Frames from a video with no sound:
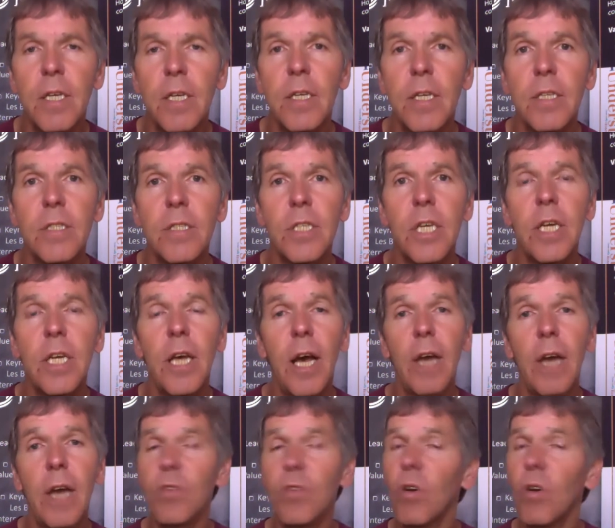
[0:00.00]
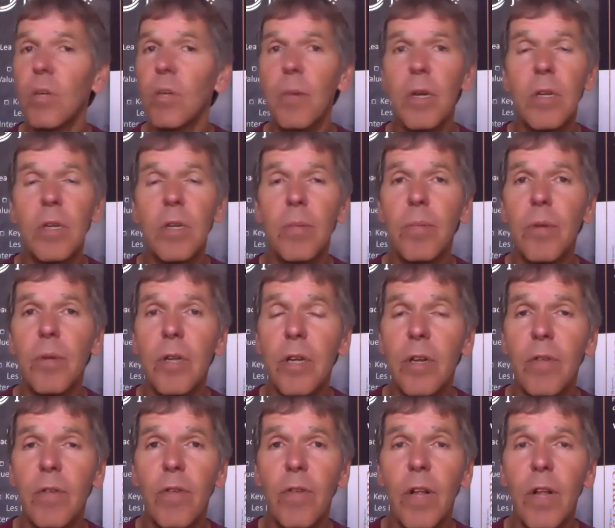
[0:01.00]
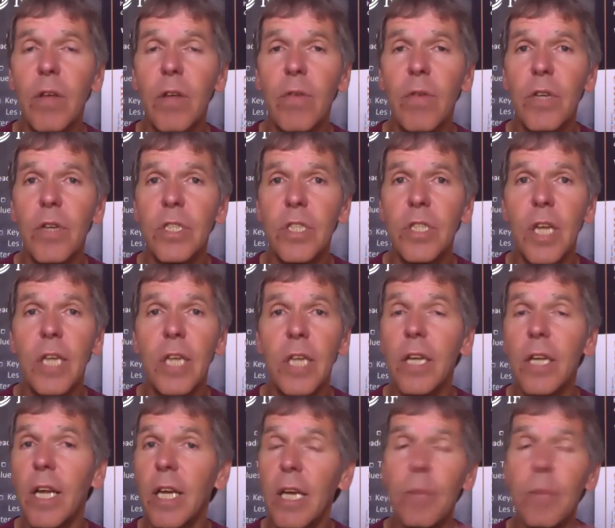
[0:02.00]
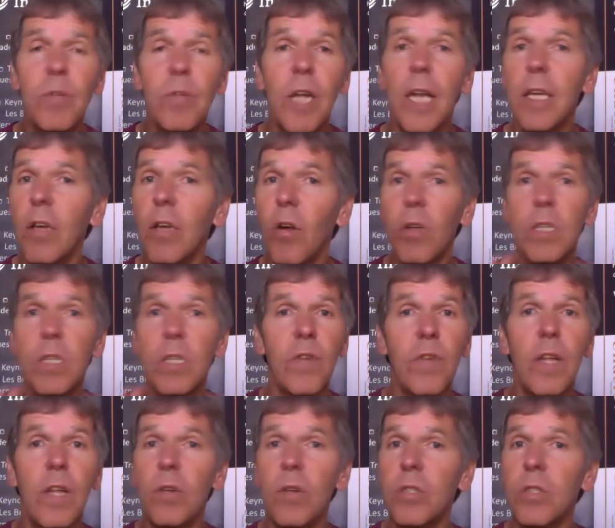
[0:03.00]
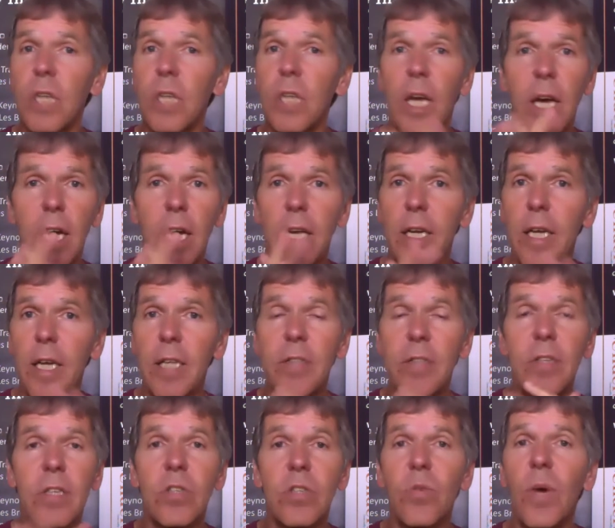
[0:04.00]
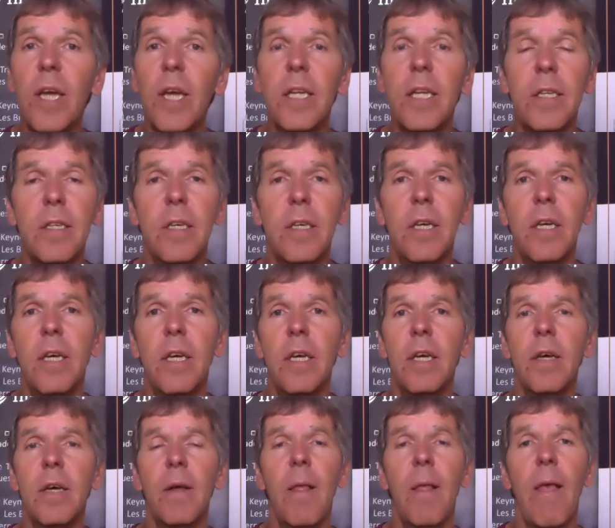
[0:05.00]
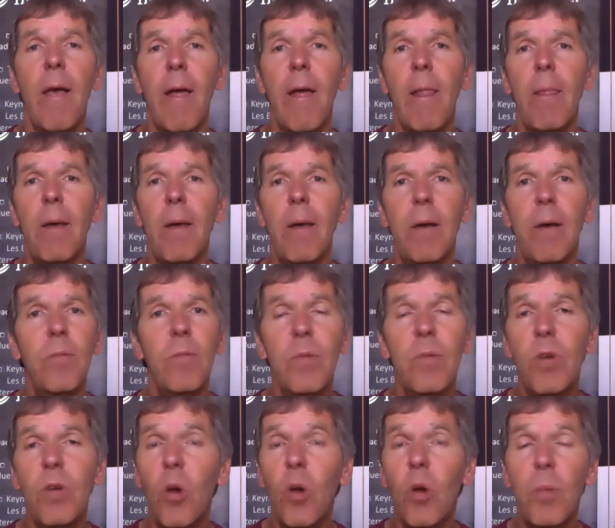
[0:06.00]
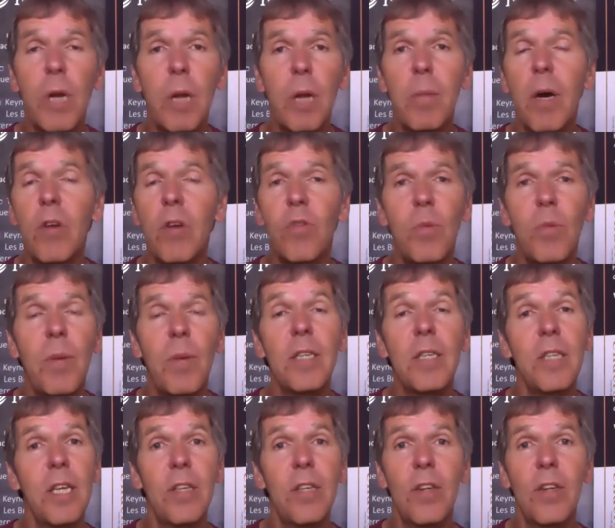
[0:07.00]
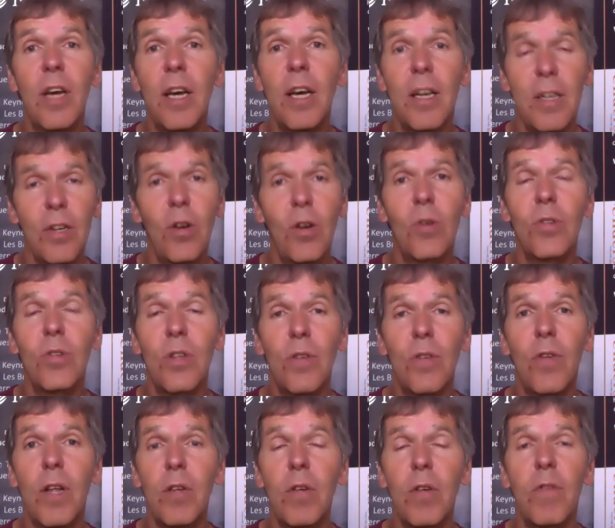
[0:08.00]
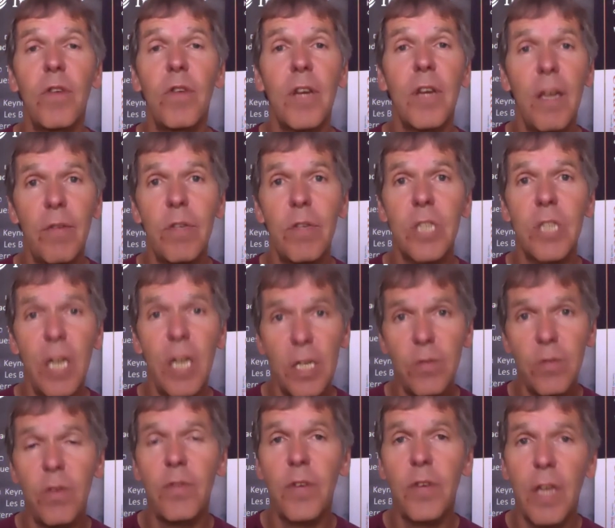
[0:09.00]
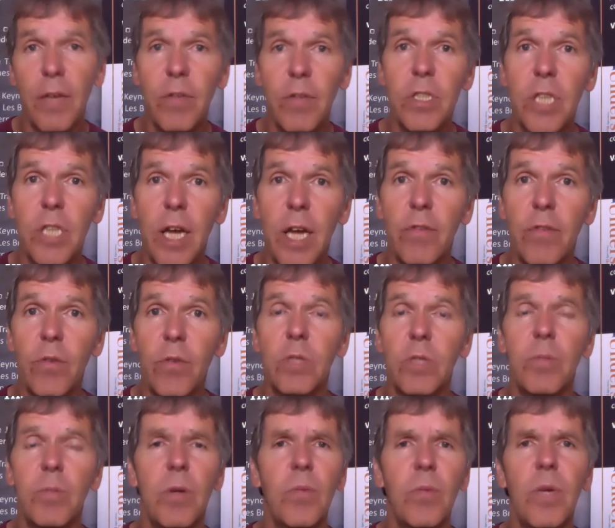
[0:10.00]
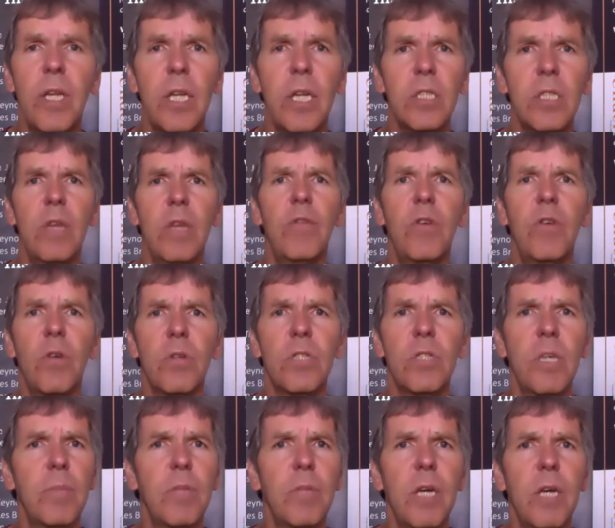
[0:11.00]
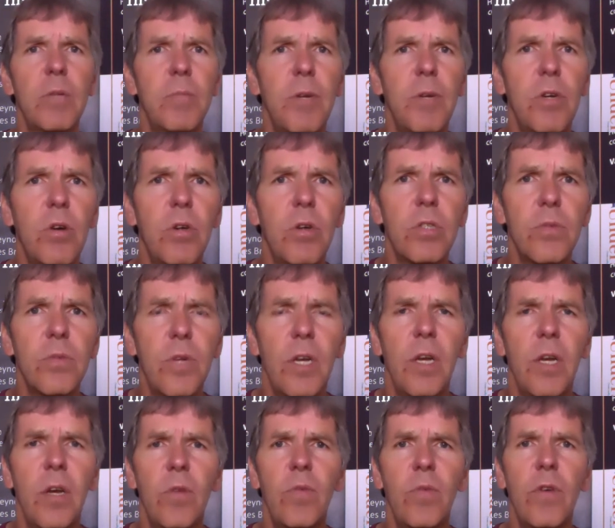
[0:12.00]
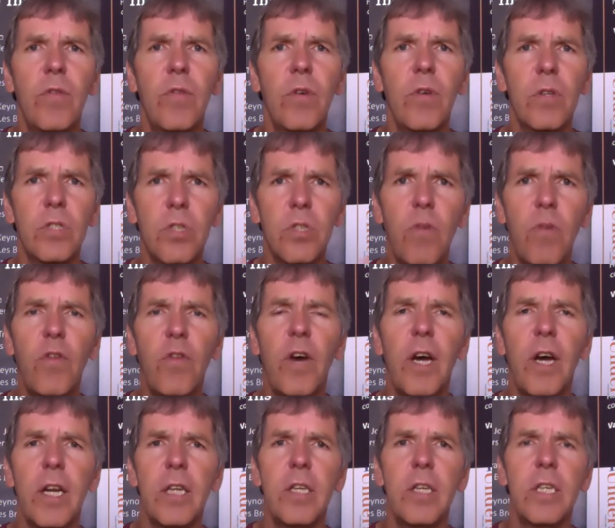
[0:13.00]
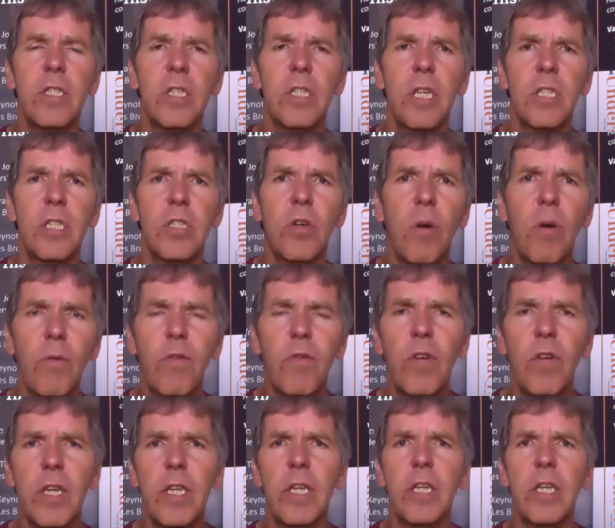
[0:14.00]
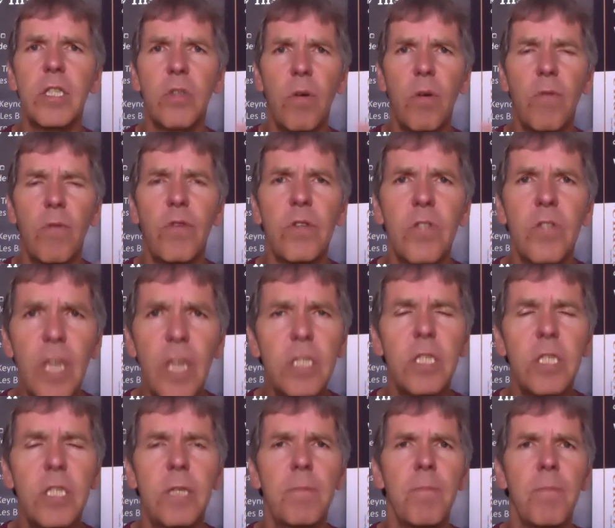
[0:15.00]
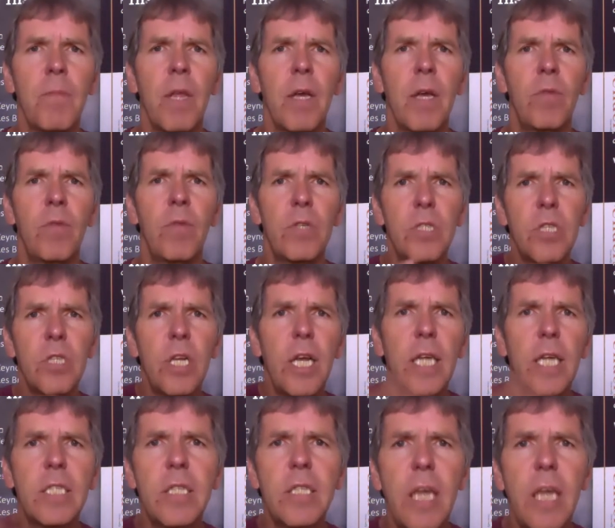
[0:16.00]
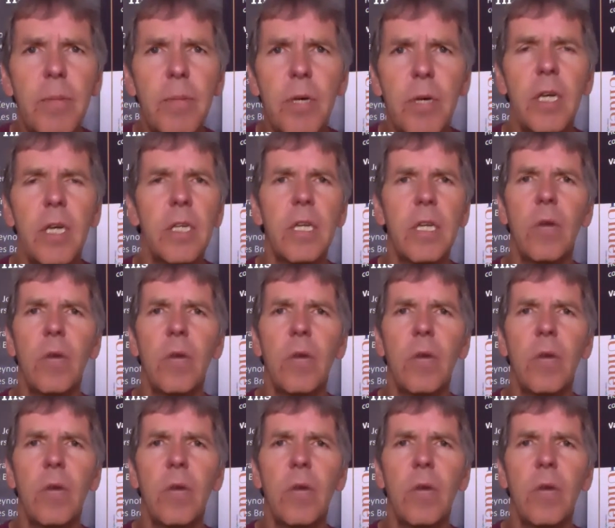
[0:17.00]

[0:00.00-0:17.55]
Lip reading: See, I've talked about the value of restraint, and I keep telling you, all these values are intertwined. And when we open our mouth, we might need to go to the value of forgiveness and ask for forgiveness afterwards. But when that's difficult, sometimes because we've got so far in this conflict and this confrontation, which is the next step, that